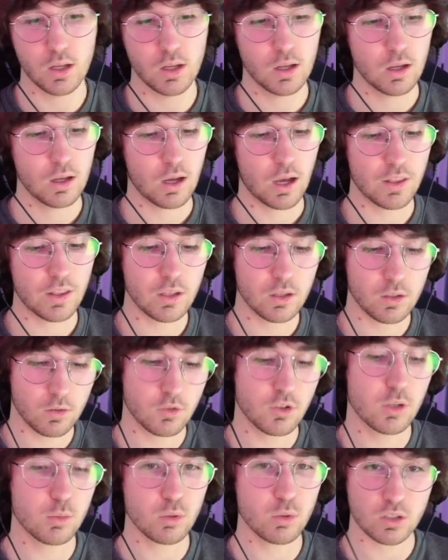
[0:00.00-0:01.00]
I think
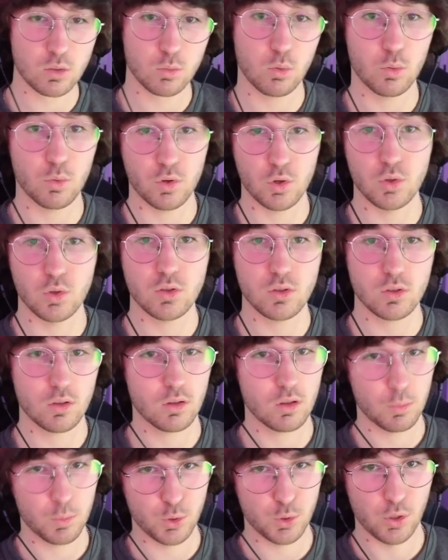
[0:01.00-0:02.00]
chain abstraction will reduce
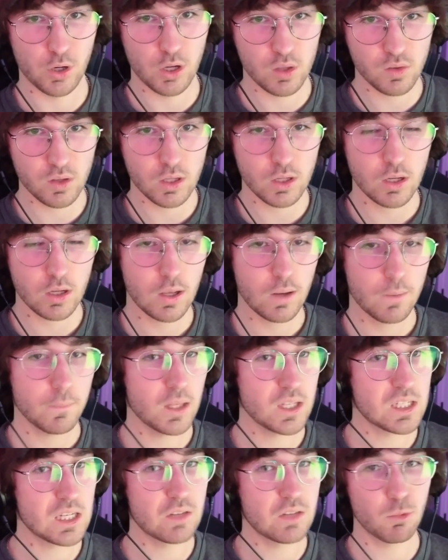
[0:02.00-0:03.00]
the majority of it.
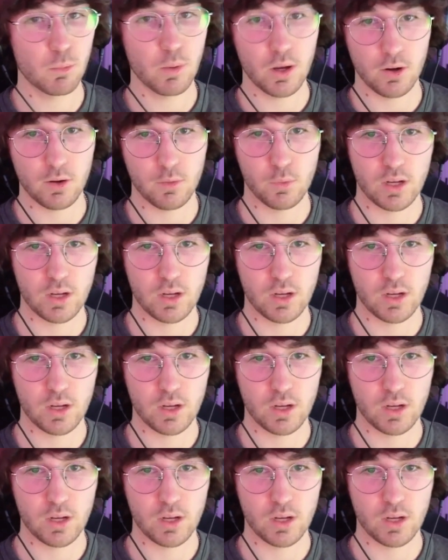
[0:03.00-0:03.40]
It's even better if we can